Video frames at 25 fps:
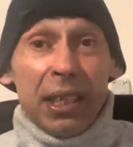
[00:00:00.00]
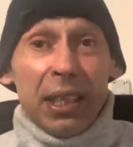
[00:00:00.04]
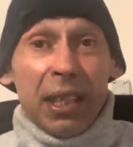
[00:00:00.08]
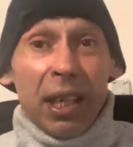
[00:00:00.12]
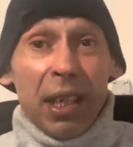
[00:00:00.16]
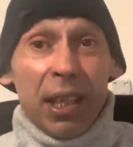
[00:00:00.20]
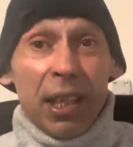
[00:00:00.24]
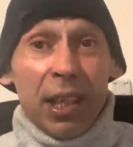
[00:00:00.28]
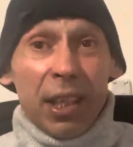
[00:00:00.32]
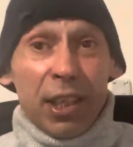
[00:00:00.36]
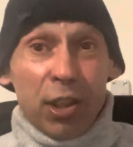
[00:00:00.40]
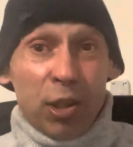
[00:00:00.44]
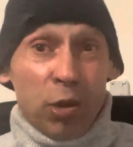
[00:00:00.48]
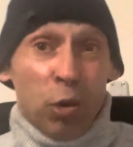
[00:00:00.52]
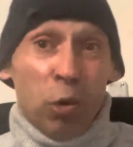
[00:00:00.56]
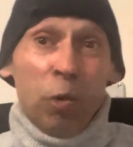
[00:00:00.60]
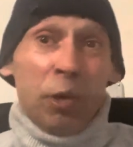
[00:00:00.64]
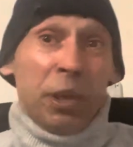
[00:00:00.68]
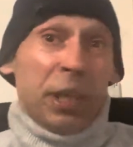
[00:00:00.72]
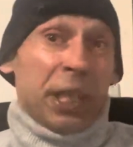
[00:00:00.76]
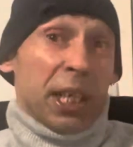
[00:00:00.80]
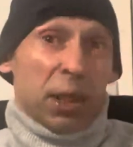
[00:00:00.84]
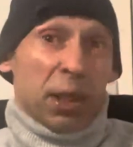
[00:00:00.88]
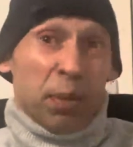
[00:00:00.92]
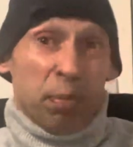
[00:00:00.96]
a story
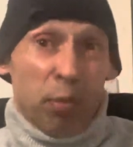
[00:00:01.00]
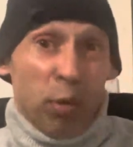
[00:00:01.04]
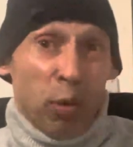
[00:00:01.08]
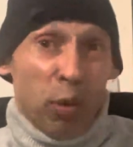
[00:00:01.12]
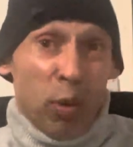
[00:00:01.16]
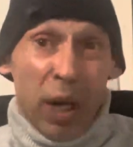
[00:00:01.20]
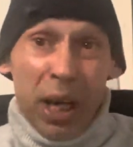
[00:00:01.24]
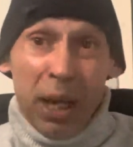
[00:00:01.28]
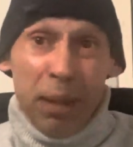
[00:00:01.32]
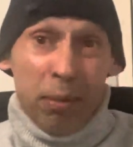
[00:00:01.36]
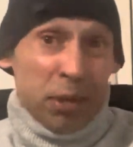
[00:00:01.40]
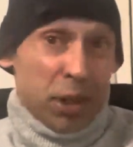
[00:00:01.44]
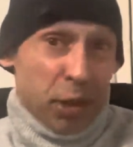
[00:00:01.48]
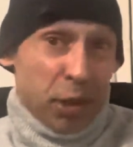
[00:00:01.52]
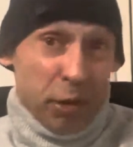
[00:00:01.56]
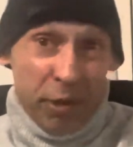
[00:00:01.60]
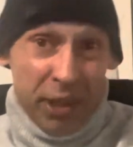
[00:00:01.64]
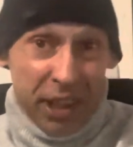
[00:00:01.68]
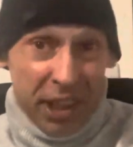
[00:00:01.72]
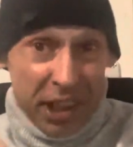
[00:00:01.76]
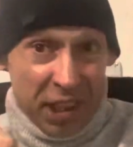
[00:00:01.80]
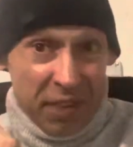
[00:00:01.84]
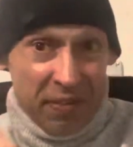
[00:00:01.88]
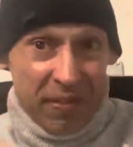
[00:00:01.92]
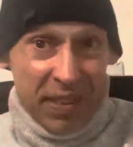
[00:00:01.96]
gets brought up during
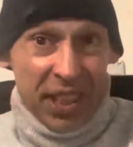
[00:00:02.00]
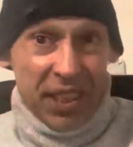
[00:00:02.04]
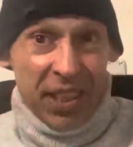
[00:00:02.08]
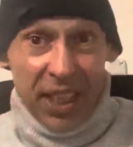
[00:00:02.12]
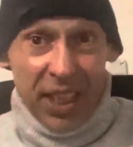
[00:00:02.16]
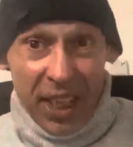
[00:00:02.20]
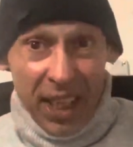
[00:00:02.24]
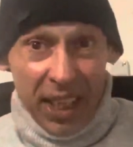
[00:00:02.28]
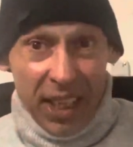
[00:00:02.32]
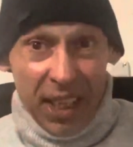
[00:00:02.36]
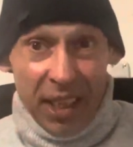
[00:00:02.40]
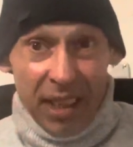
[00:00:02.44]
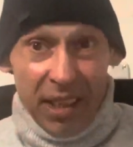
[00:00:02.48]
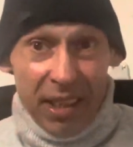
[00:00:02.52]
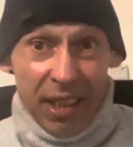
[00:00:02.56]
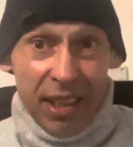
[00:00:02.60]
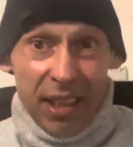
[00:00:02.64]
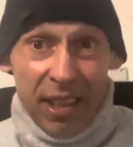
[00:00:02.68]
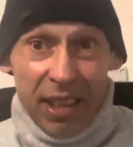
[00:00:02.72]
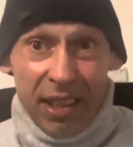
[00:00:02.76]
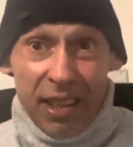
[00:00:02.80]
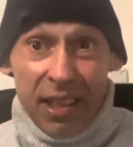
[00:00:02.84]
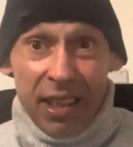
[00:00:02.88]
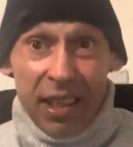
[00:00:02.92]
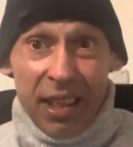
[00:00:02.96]
this visit
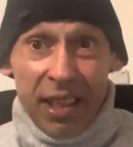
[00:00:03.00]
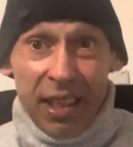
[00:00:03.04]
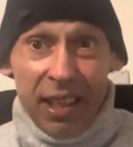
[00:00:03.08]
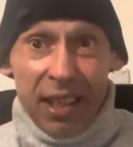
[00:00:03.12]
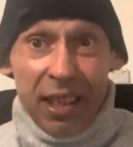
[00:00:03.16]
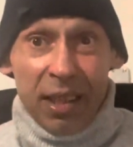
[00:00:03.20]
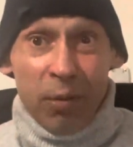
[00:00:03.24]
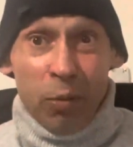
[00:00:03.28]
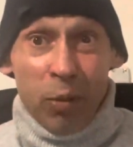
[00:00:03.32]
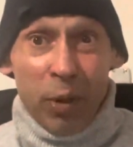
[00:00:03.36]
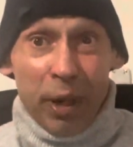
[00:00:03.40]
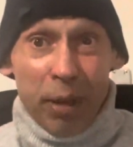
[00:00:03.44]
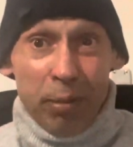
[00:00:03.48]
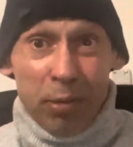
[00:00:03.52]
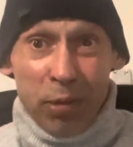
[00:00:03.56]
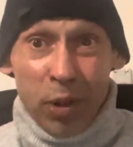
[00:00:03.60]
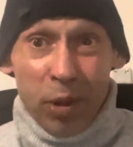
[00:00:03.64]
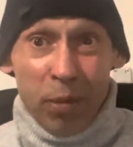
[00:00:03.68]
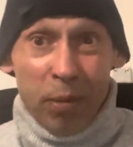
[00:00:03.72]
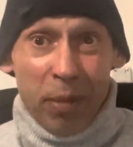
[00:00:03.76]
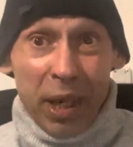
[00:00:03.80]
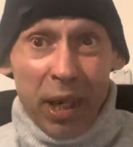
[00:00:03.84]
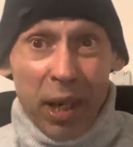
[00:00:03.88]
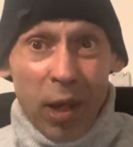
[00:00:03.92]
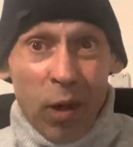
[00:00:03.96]
that where I'm
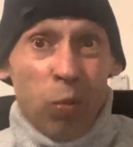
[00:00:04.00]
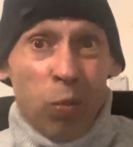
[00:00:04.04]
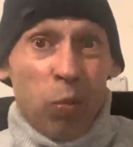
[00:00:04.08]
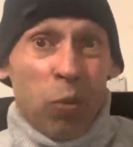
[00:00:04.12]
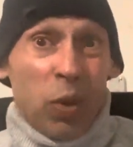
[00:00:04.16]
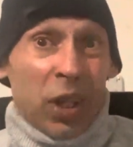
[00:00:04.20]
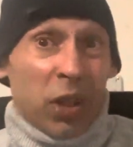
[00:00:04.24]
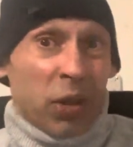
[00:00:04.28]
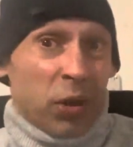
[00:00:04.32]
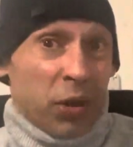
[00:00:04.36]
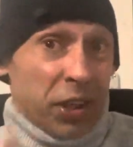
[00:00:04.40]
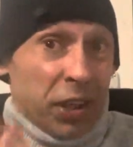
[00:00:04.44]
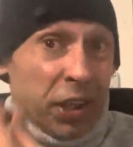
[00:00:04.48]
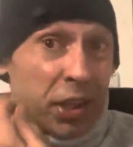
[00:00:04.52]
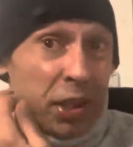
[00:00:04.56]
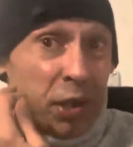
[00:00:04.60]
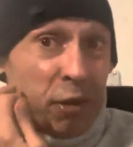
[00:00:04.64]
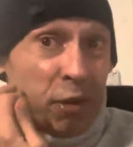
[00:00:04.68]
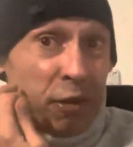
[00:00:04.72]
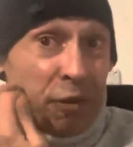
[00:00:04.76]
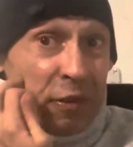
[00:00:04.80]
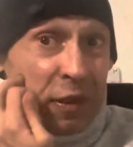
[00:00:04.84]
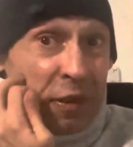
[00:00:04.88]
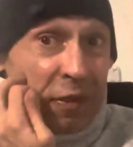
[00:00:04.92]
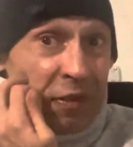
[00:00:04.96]
doing my homework on the
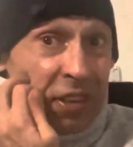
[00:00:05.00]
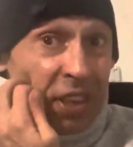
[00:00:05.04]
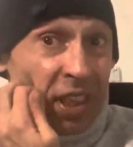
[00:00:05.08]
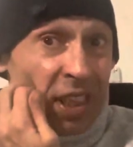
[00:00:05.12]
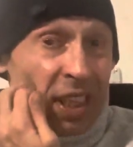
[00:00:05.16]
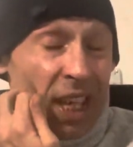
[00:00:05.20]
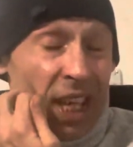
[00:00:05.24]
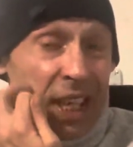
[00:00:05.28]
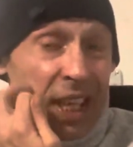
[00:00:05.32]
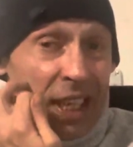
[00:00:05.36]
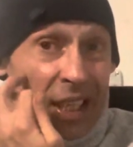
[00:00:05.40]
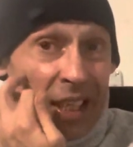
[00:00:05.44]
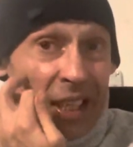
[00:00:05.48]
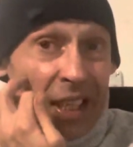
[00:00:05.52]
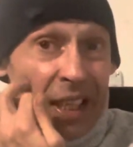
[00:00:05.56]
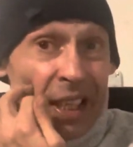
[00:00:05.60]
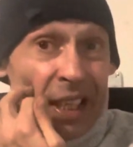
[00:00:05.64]
youth of today,